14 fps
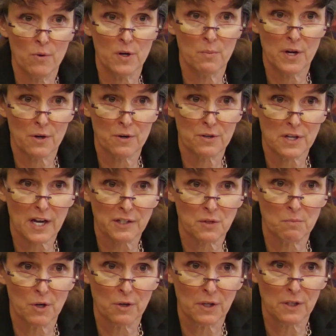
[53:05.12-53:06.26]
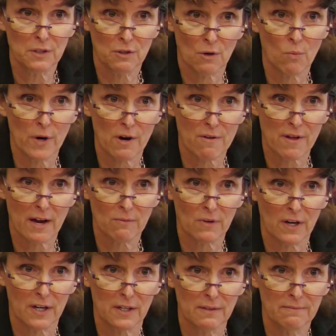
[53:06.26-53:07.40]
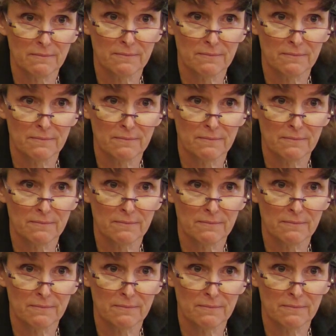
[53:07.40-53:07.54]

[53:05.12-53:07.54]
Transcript: would have been her testimony. You're aware of that, right?